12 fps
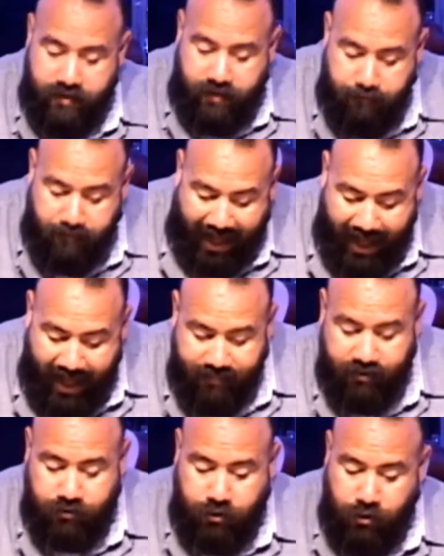
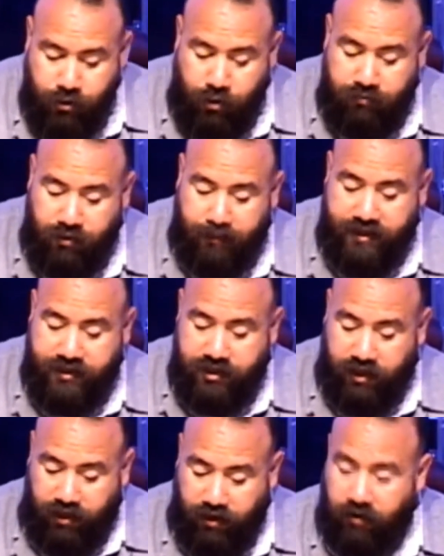command the tomb to be
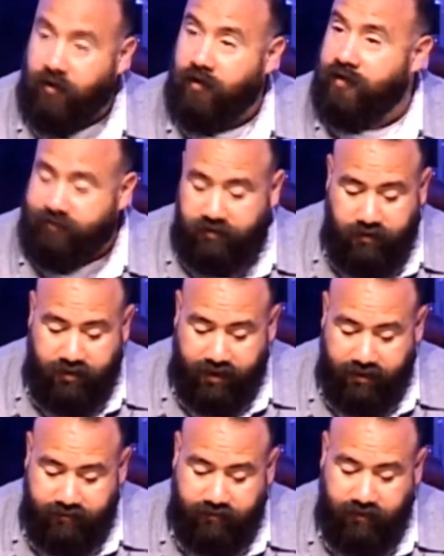secure. Listen to
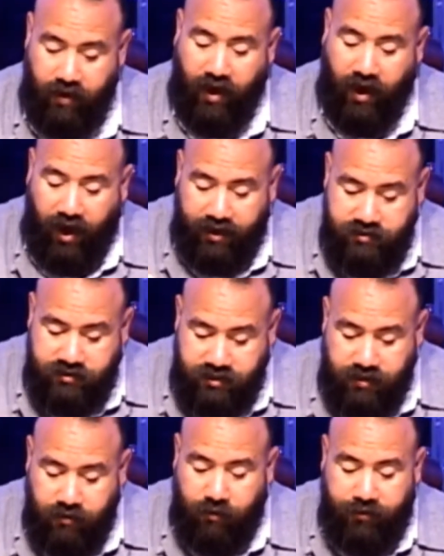this
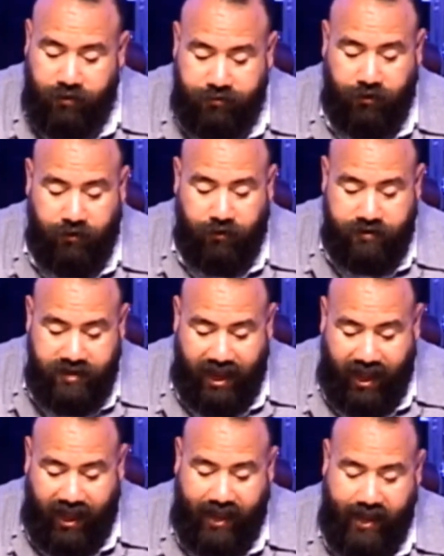until the third
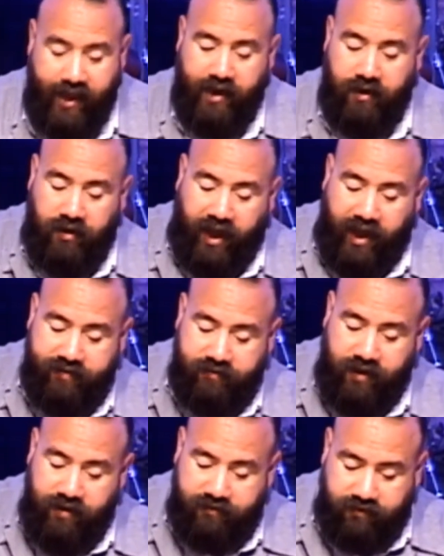day, lest
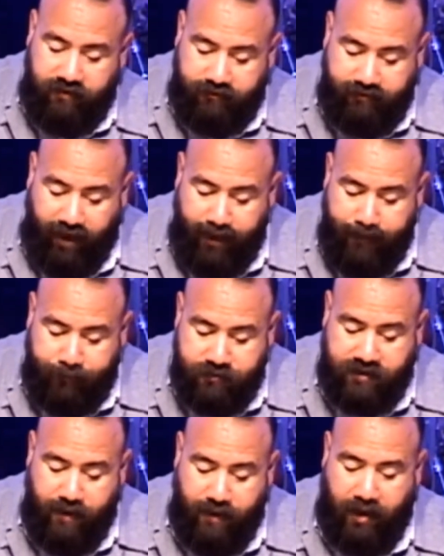his
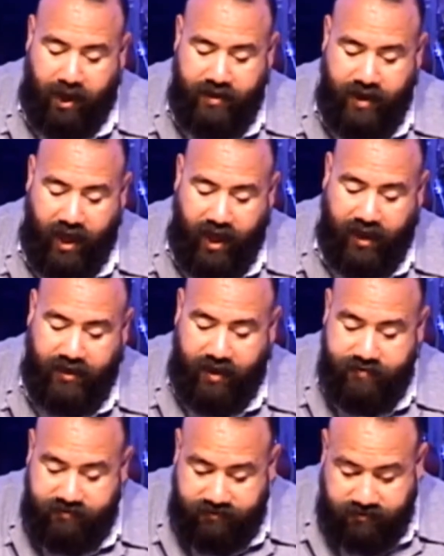disciples come by night
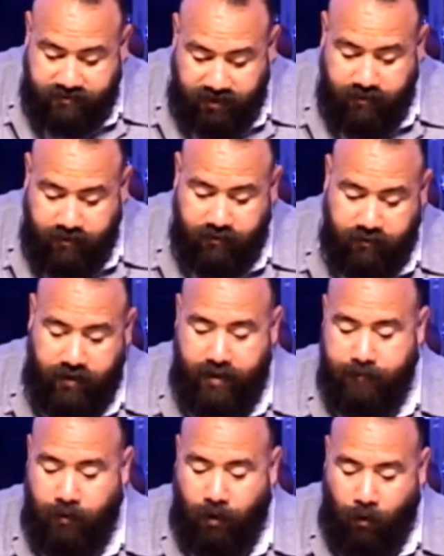and steal
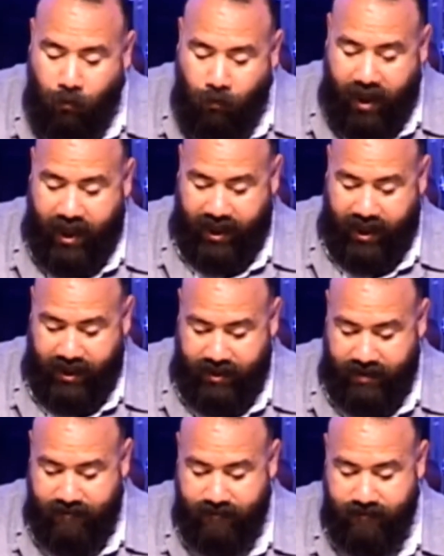him away,
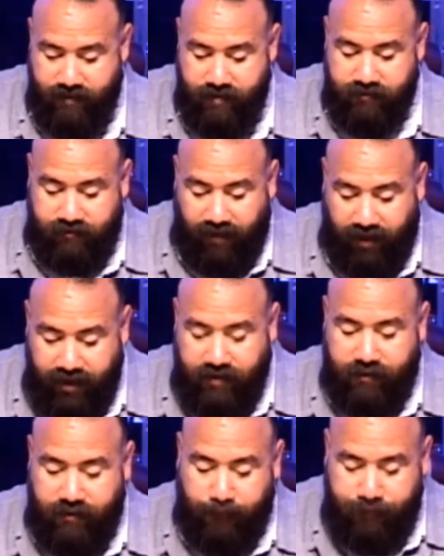saying
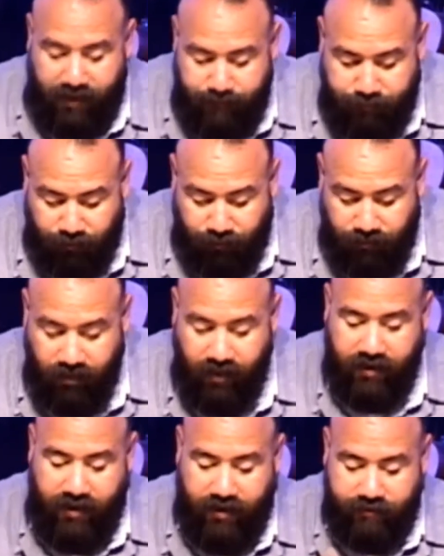to the people,
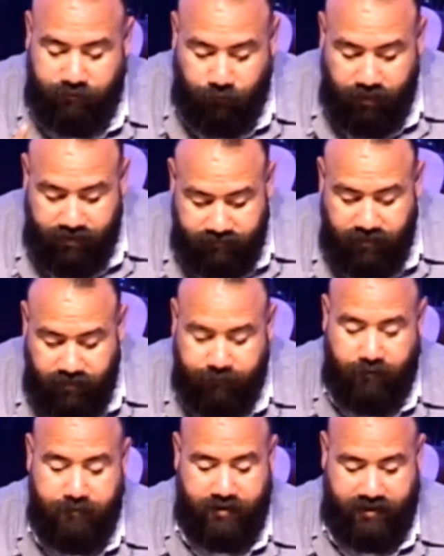He is risen
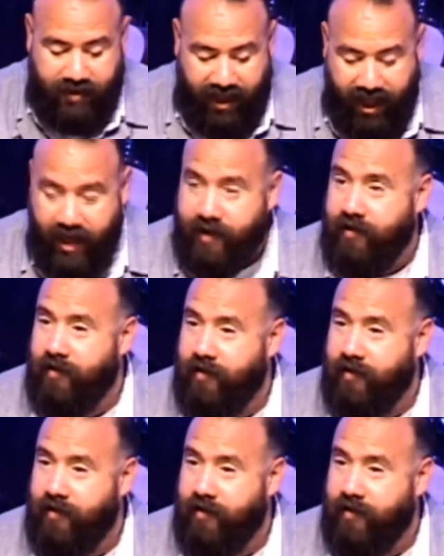from the dead.